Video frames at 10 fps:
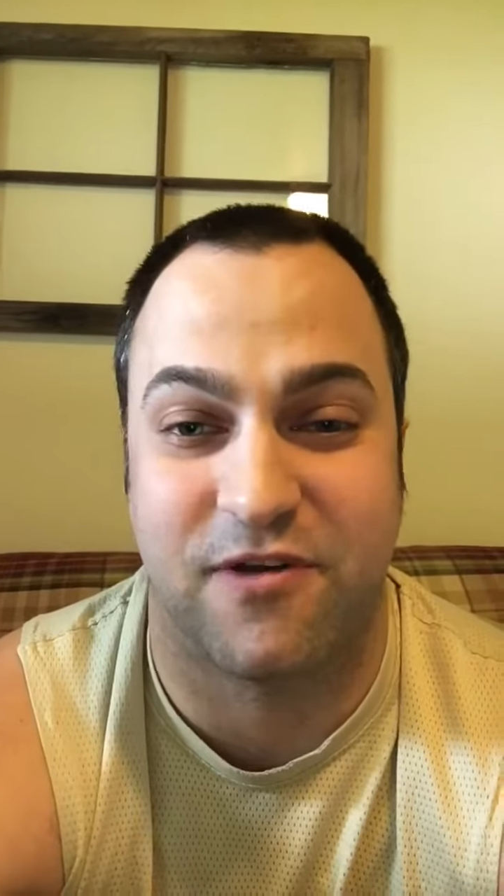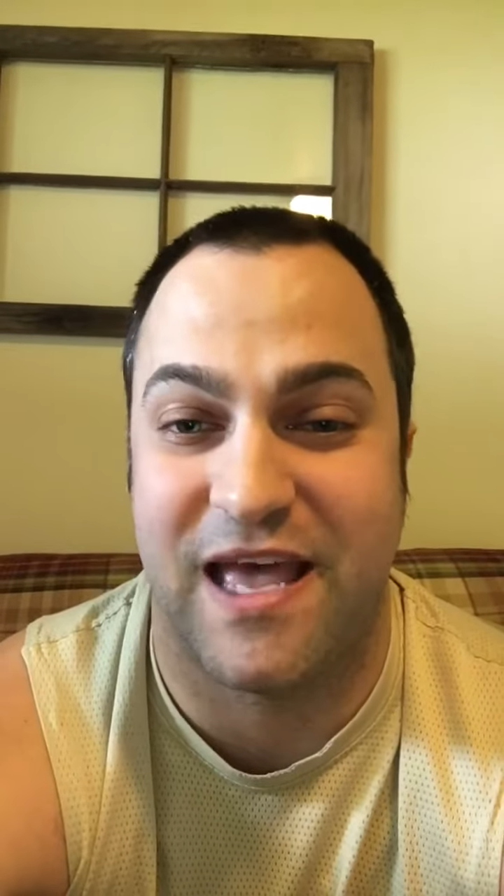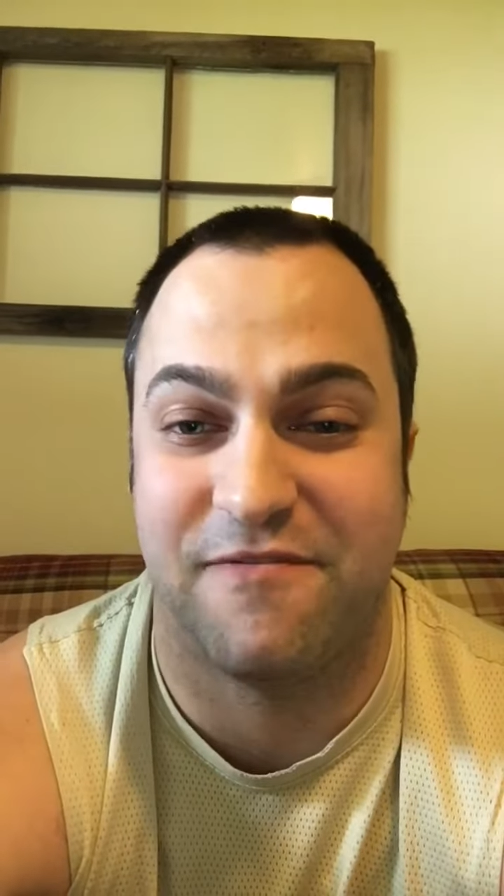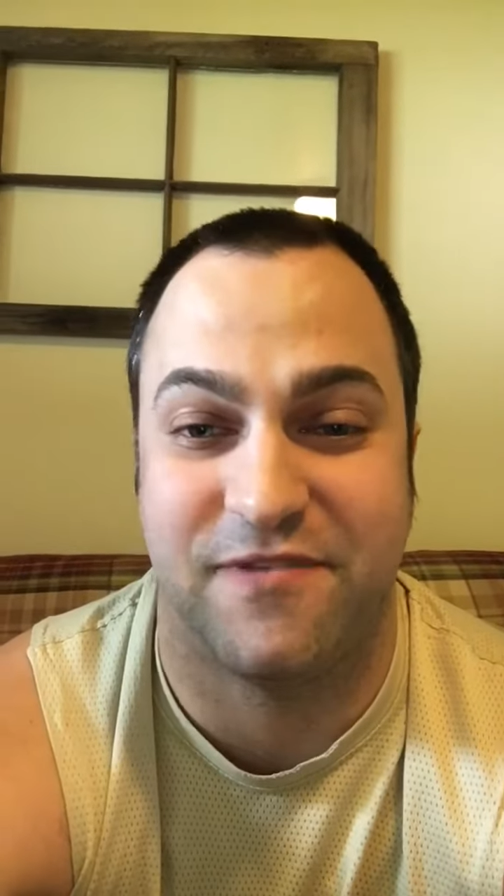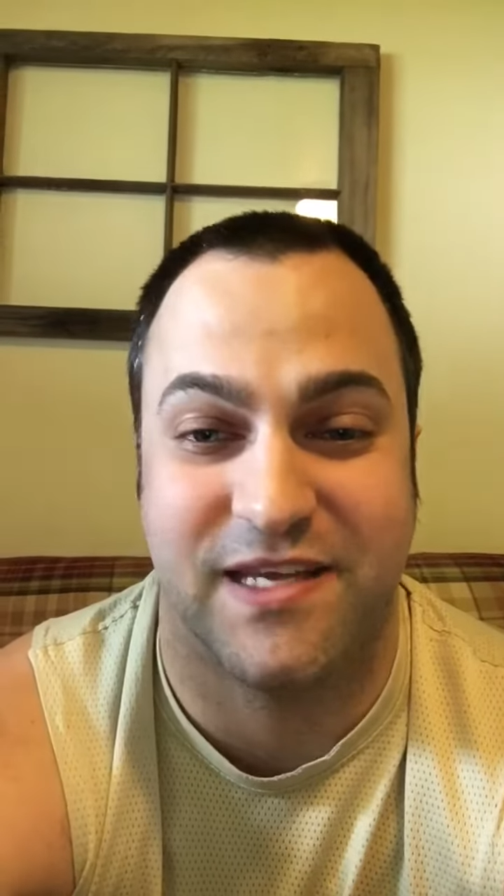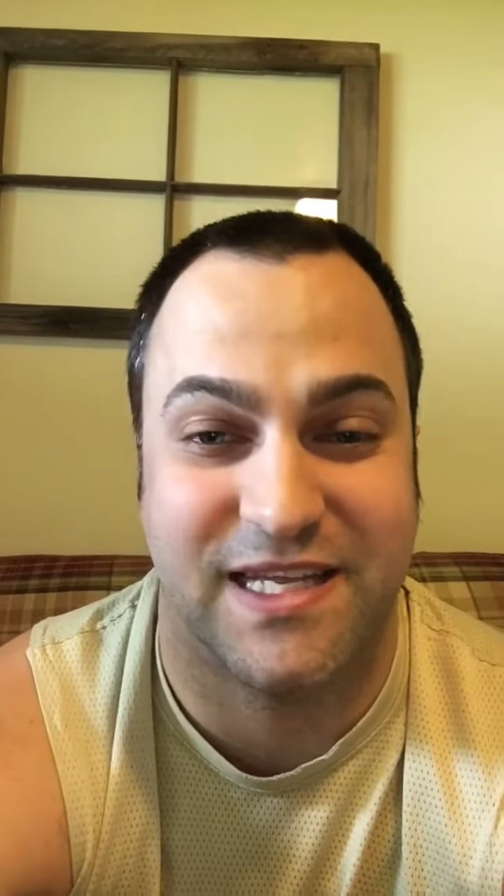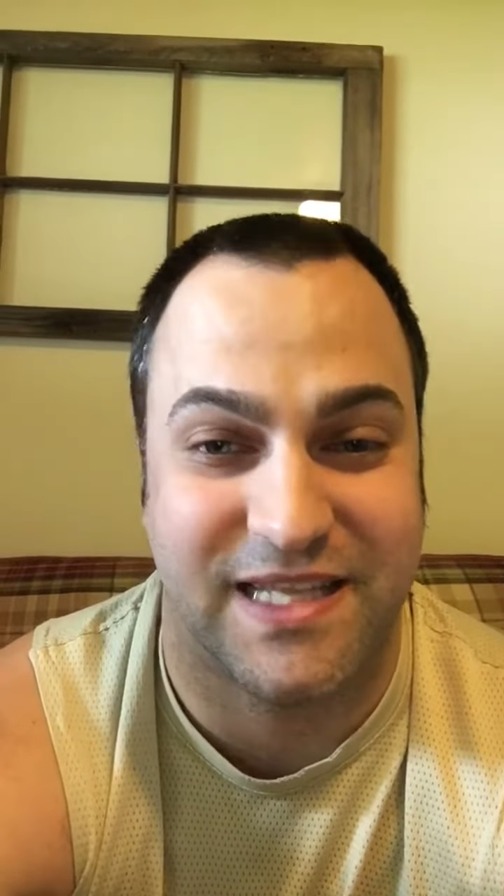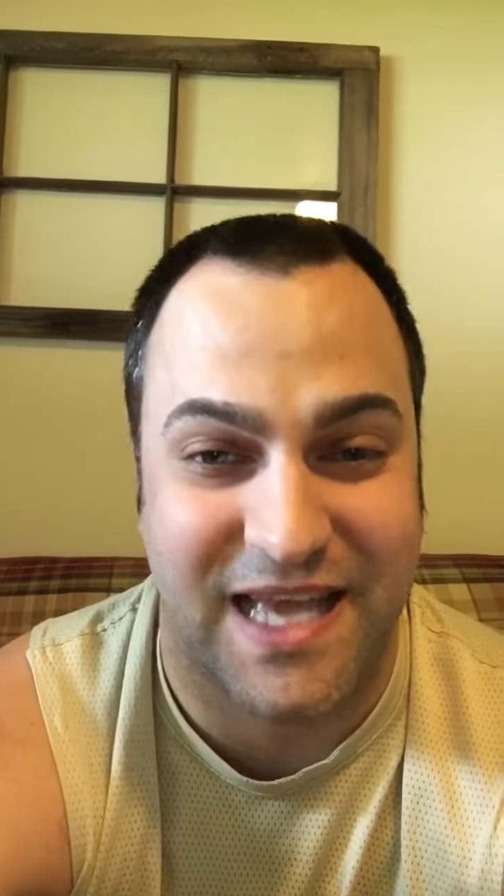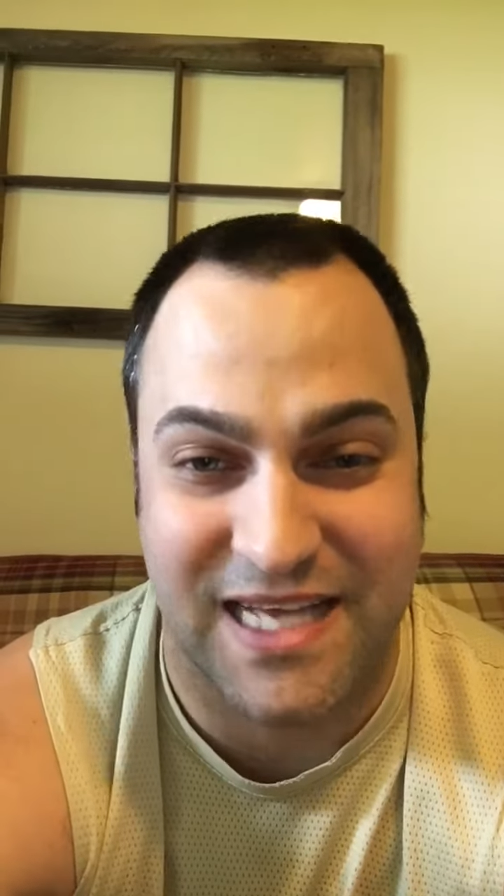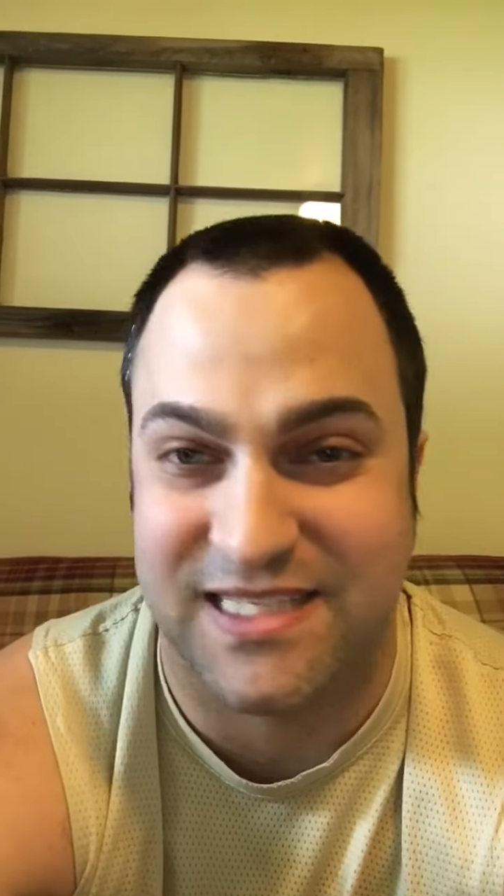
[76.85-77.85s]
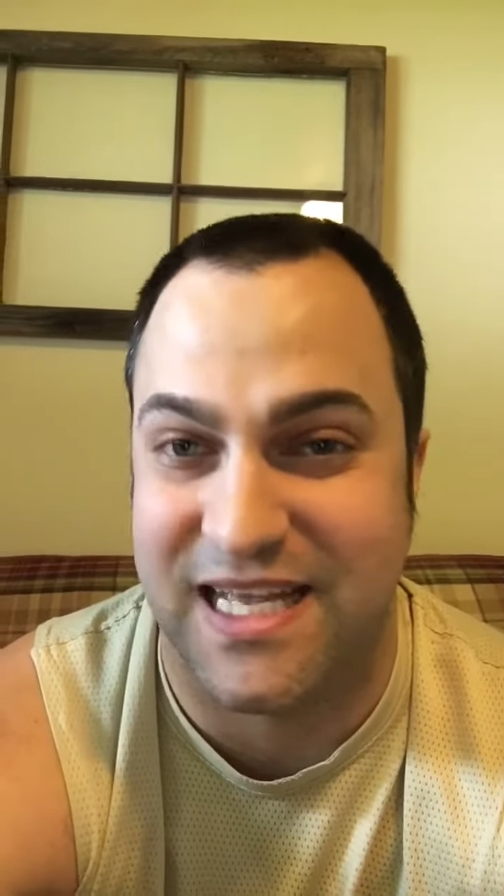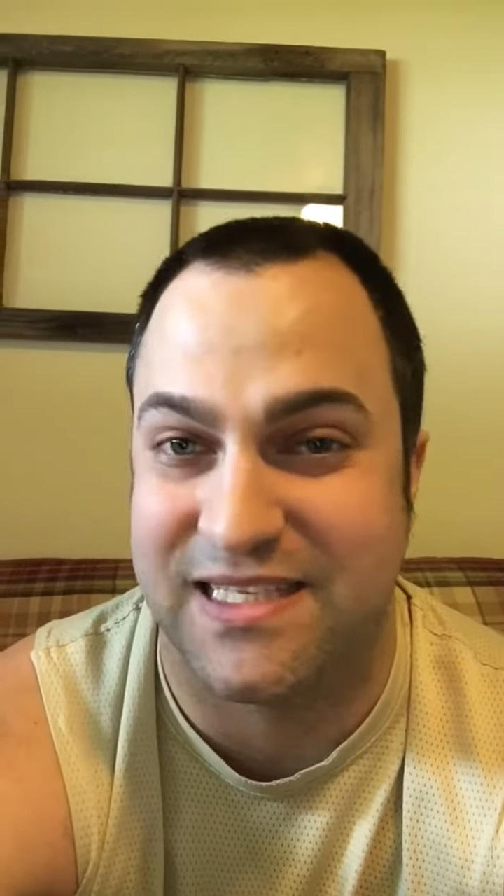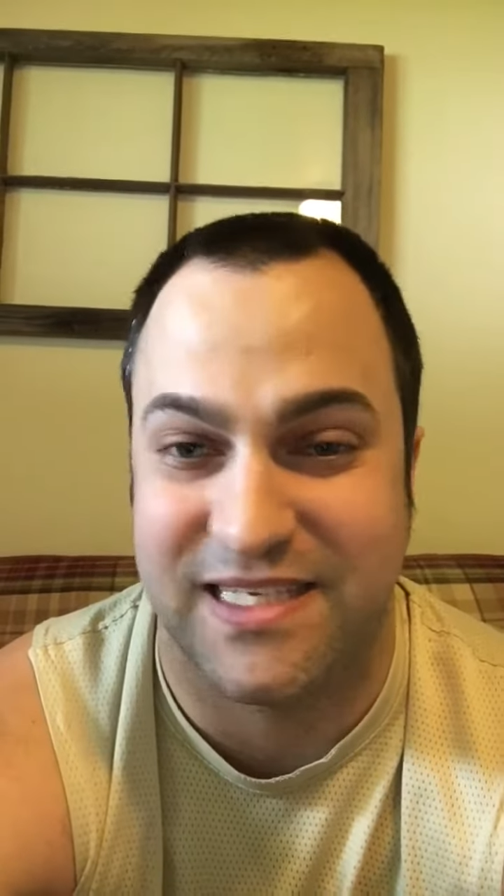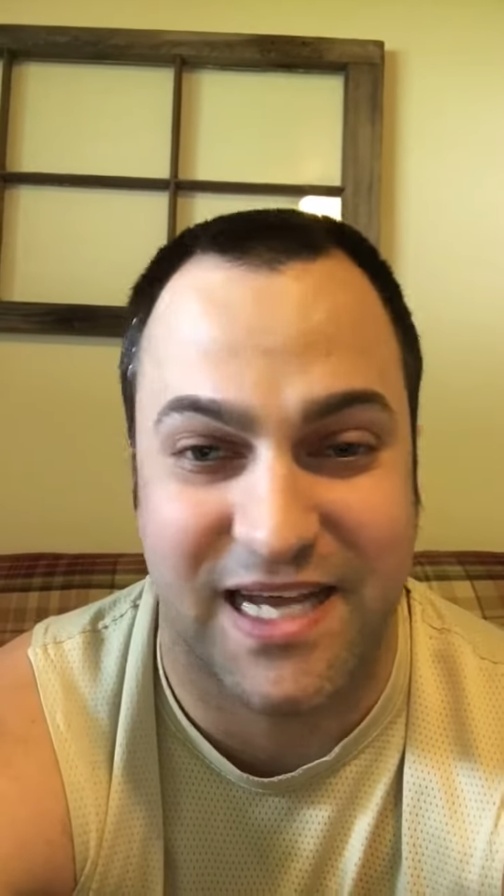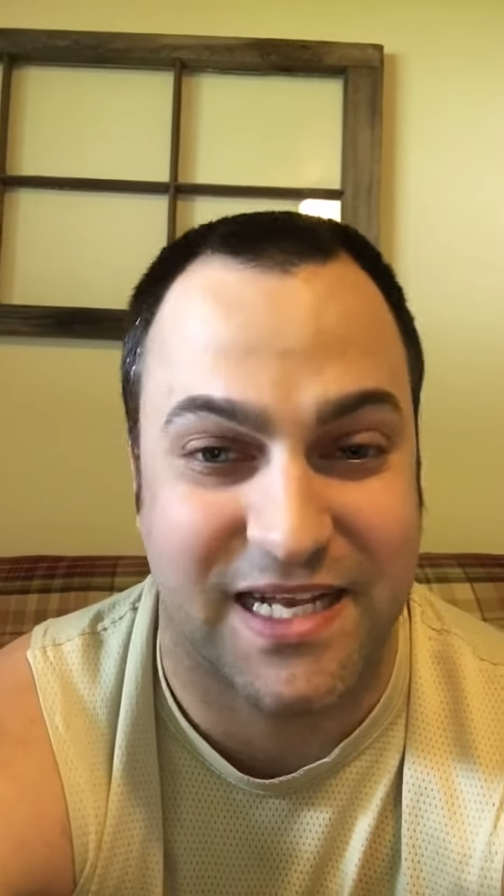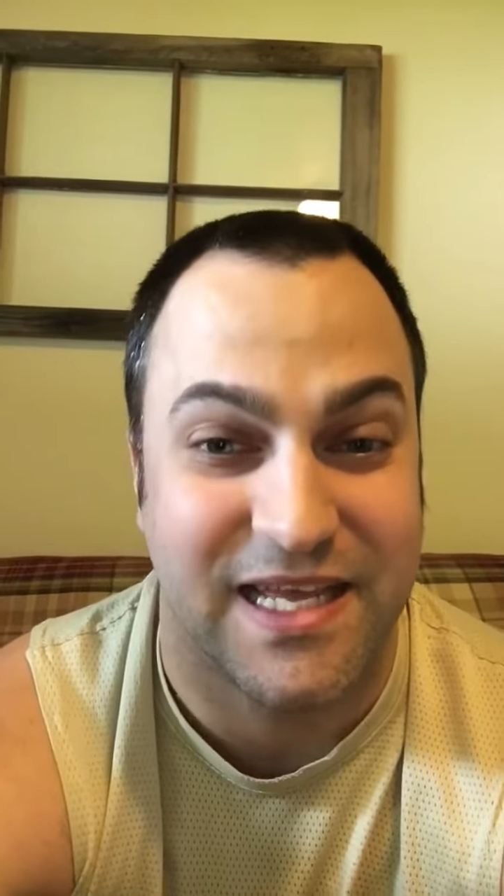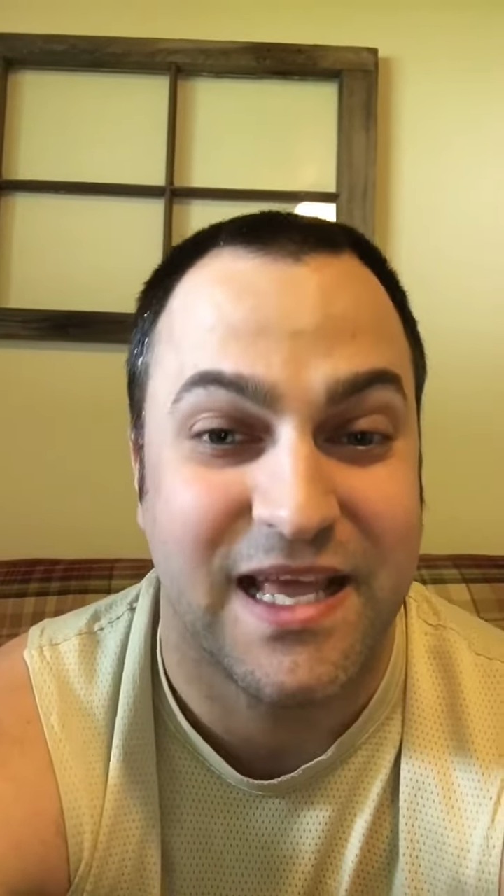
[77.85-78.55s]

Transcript: heavy in the ass at the end.